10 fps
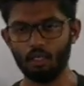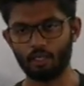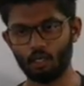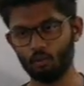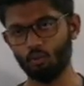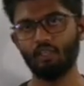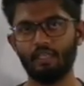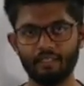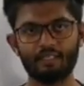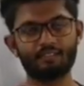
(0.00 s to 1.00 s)
Now,
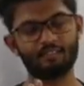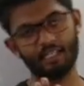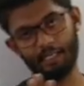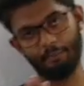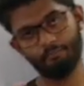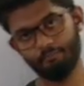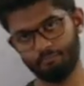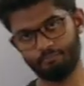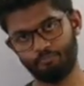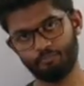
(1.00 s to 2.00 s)
in the exam,
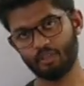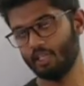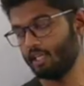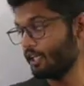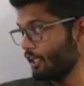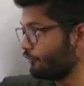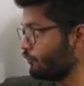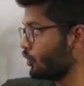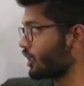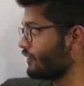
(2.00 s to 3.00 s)

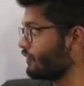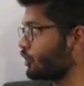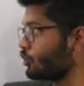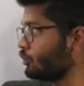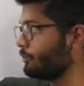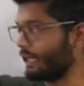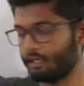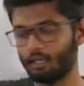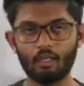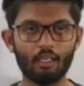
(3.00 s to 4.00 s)
if you are given two
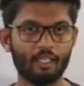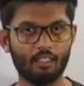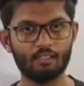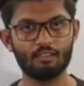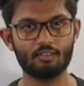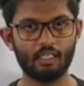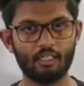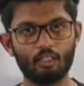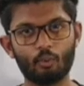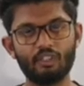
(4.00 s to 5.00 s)
parallel lines
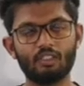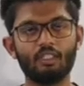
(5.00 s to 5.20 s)
and if the